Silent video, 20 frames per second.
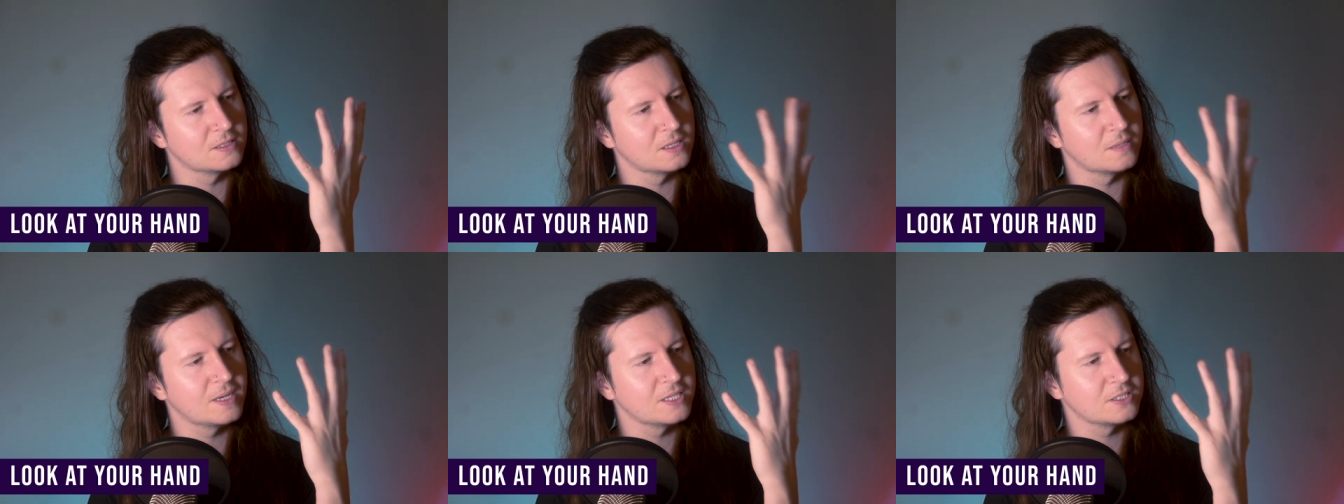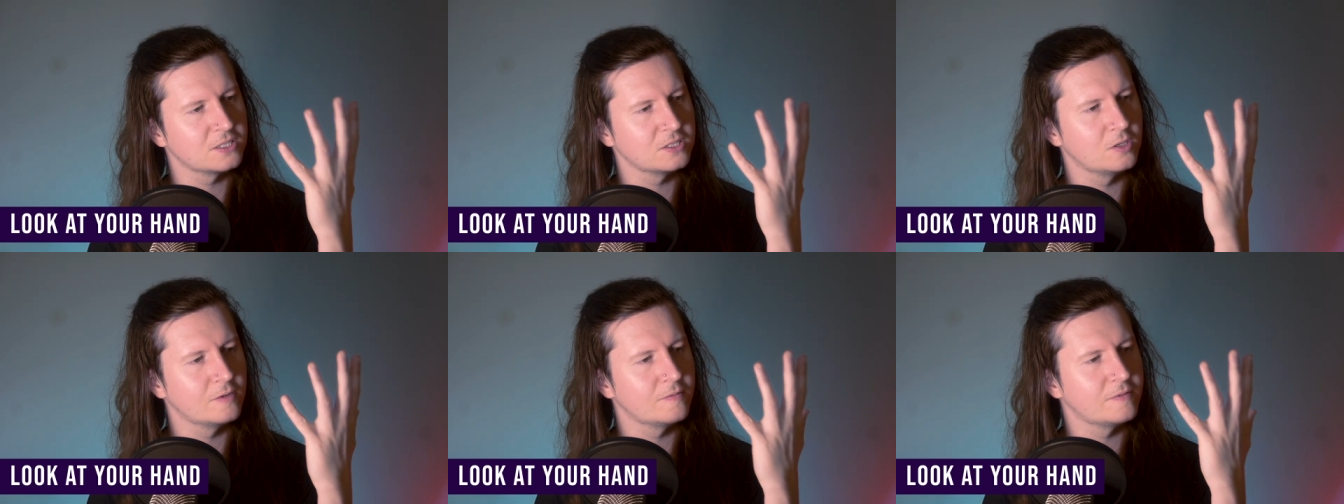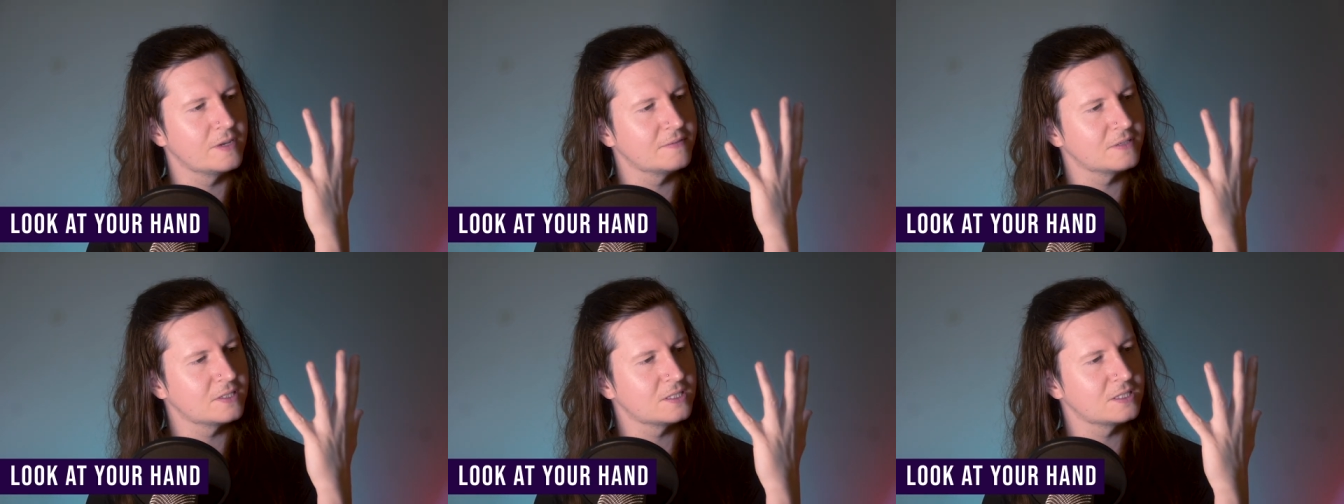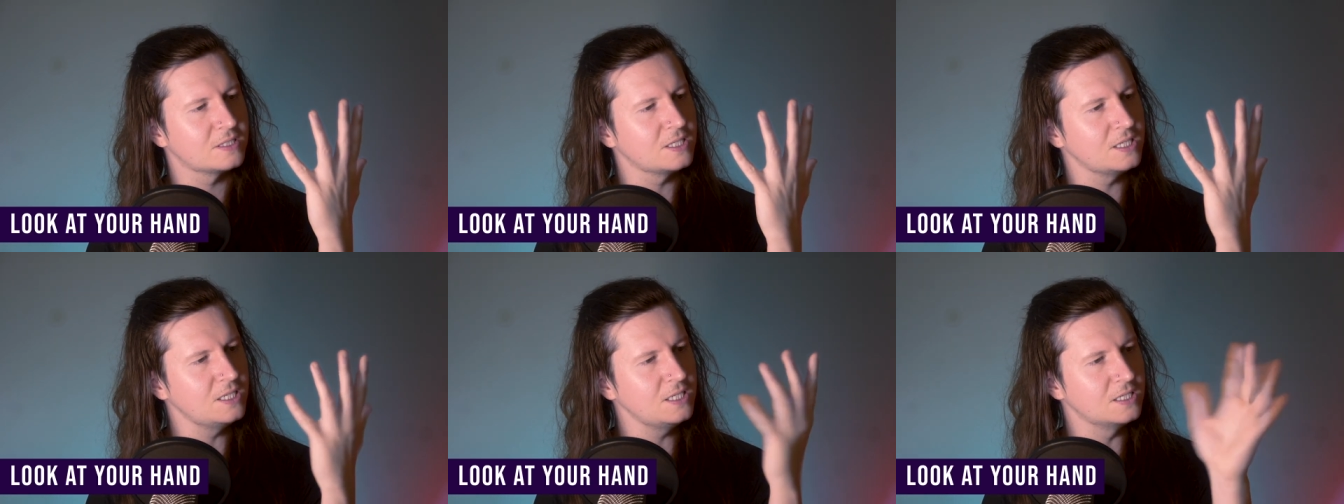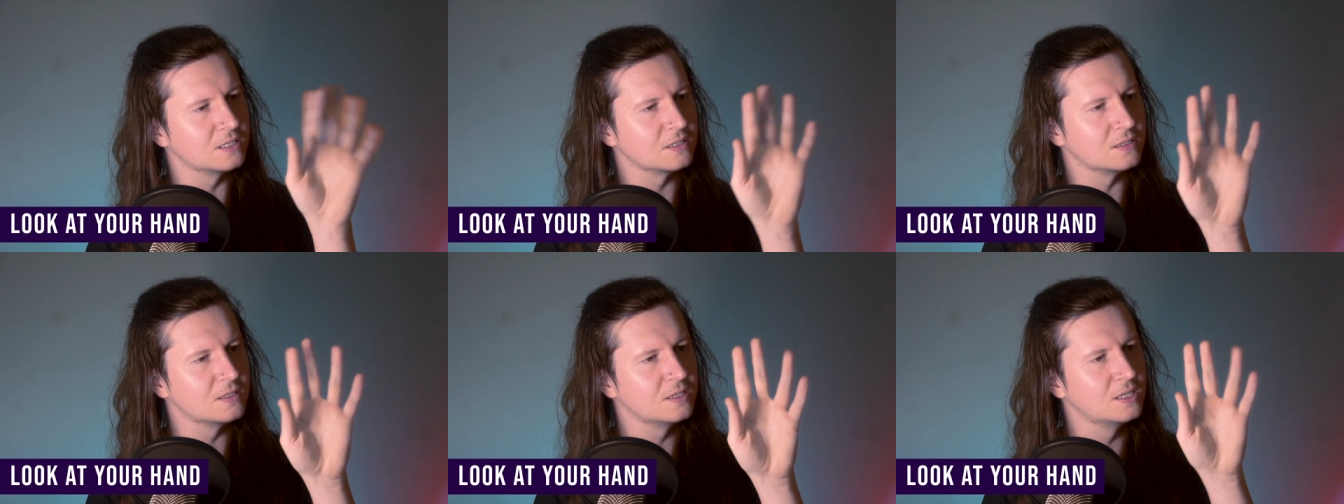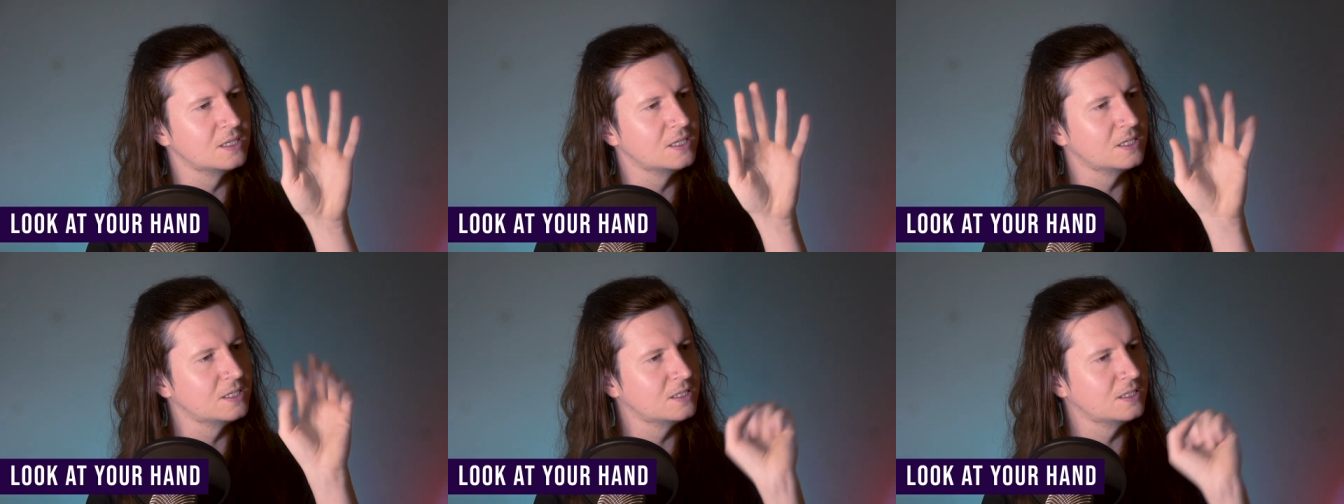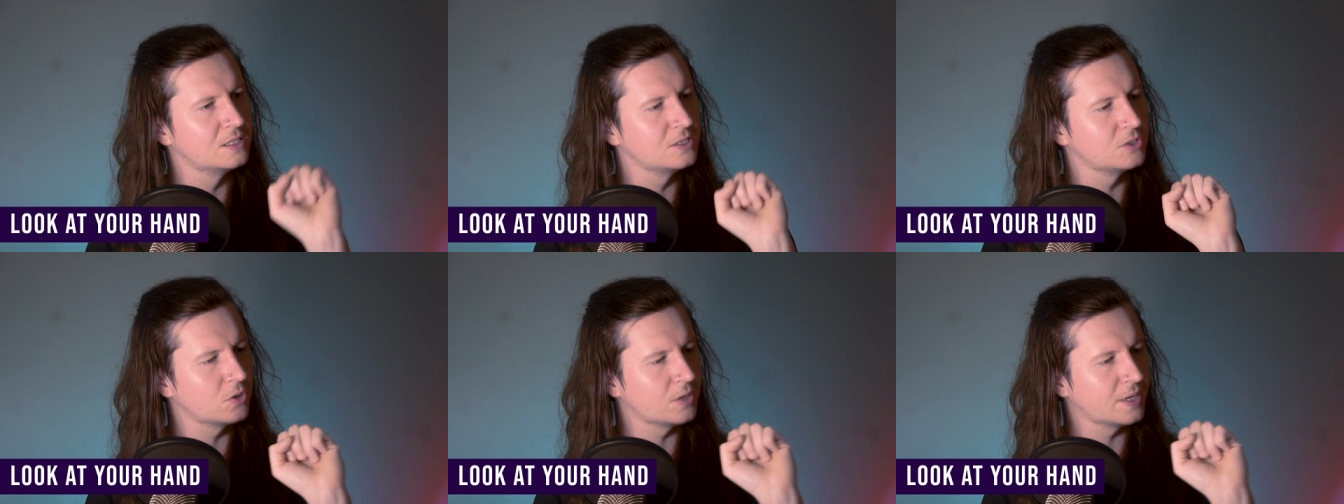Imagine you've never seen
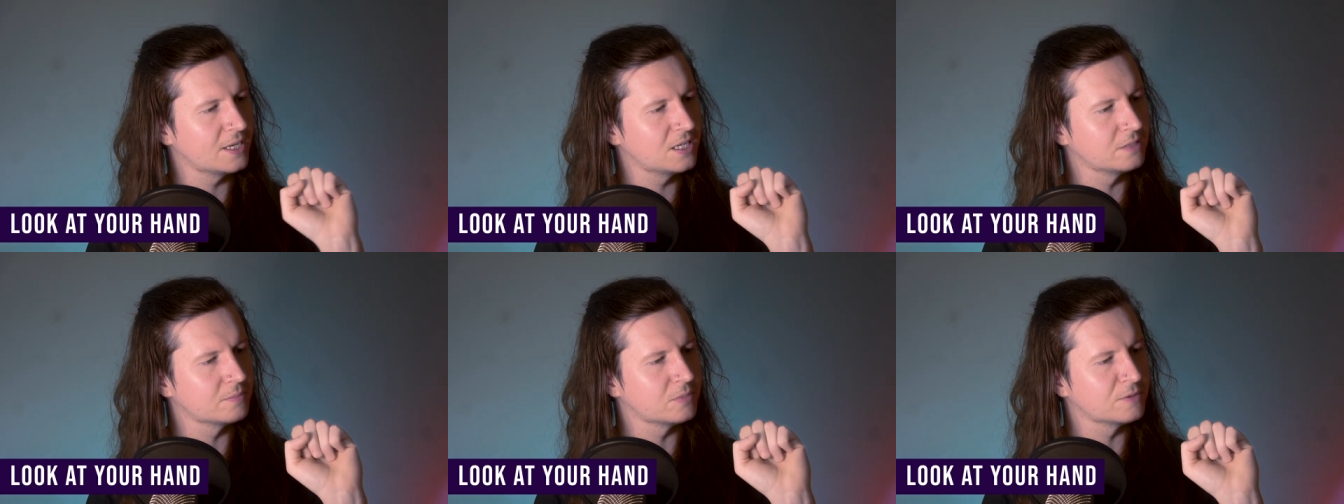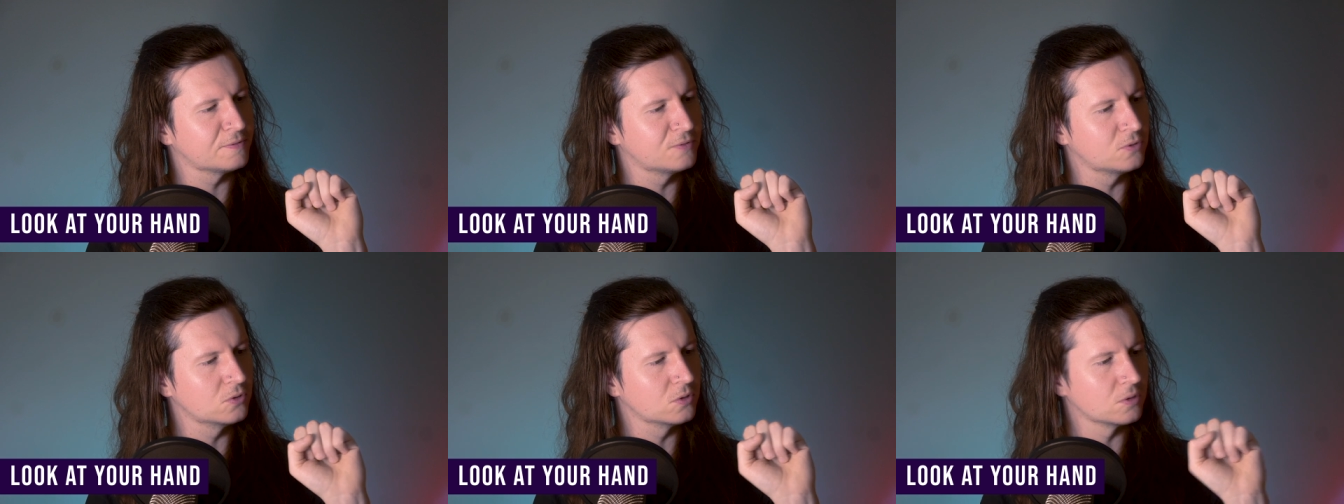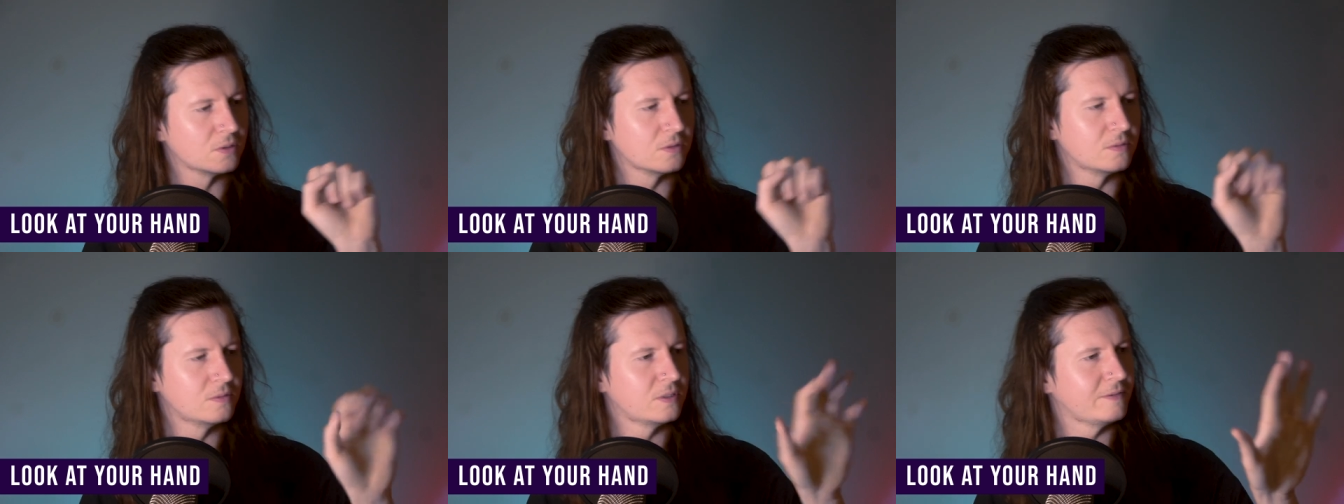your hand before.